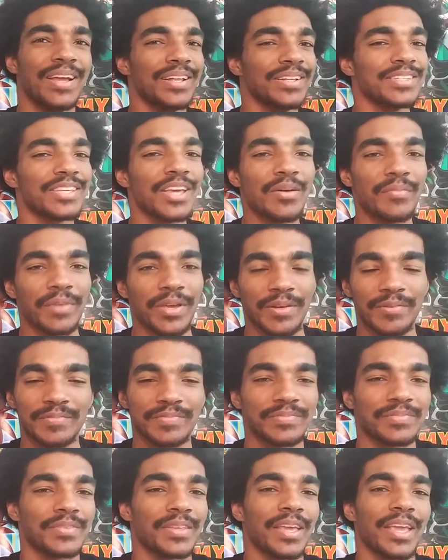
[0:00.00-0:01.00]
Tell me.
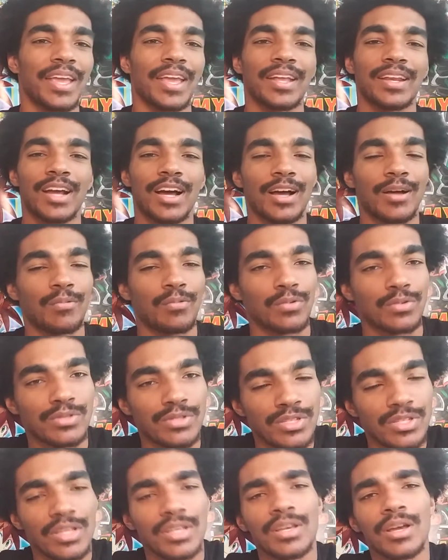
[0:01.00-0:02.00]
And I will
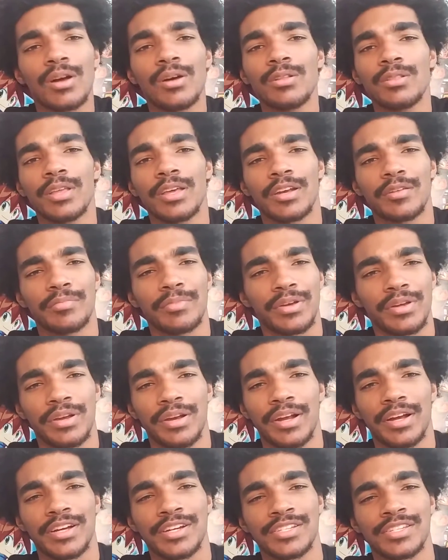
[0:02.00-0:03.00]
see y'all later,
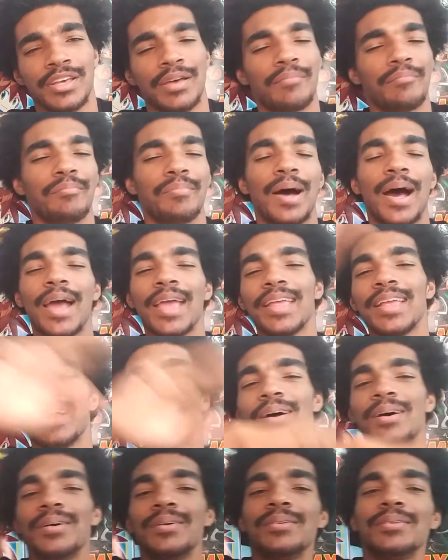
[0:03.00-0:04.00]
millionaires. Bye,
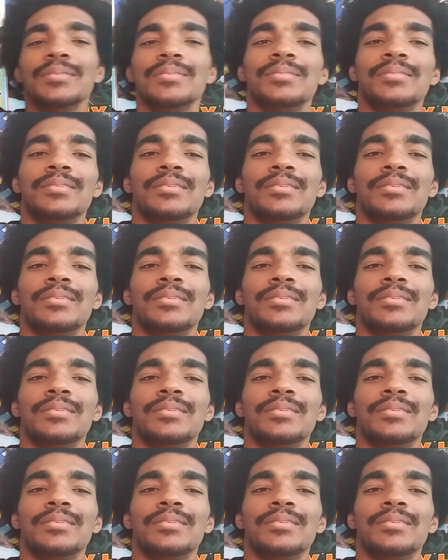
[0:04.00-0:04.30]
y'all.